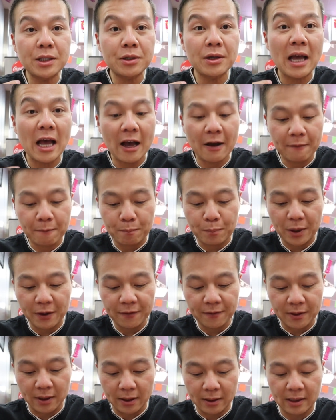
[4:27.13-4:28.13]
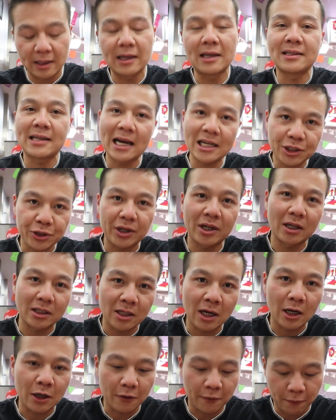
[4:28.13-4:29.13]
to have beef tongue is actually in a
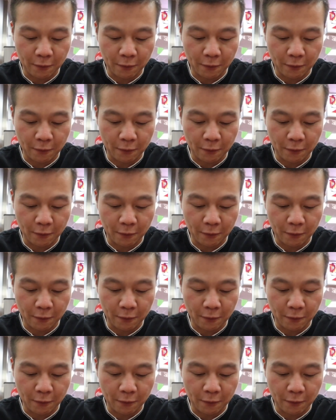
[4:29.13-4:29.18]
taco